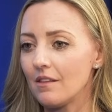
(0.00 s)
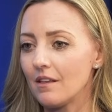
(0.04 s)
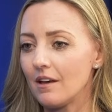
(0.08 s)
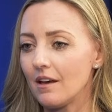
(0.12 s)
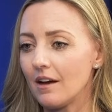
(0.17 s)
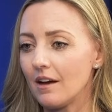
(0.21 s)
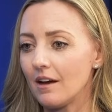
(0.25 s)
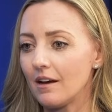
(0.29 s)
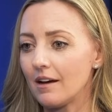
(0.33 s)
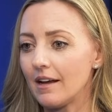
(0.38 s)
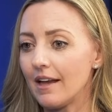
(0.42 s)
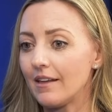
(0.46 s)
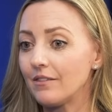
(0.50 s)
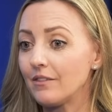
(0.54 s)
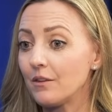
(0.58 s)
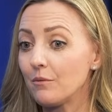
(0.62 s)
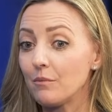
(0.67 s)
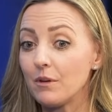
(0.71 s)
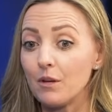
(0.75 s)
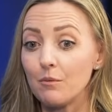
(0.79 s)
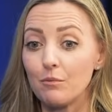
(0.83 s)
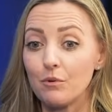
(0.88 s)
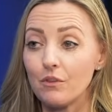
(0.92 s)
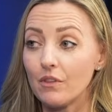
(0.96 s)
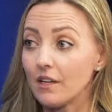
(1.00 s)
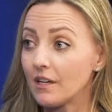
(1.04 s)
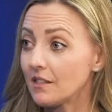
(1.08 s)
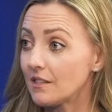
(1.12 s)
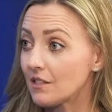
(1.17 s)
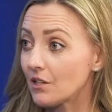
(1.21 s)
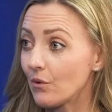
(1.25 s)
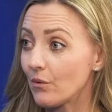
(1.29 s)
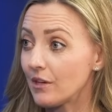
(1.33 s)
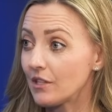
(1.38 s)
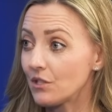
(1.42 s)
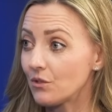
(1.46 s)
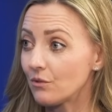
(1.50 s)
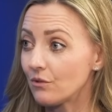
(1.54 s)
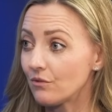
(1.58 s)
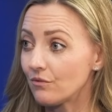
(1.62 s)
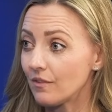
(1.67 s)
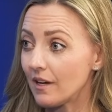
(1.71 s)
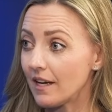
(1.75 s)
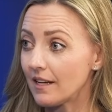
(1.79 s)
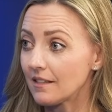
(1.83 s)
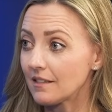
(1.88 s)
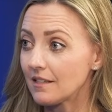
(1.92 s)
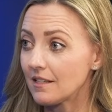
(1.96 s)
And the people that it's going to
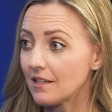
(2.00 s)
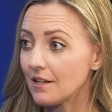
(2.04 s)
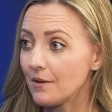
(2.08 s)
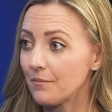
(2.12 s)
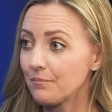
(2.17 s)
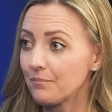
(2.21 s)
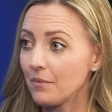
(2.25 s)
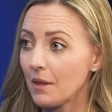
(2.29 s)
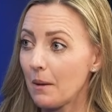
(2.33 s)
affect.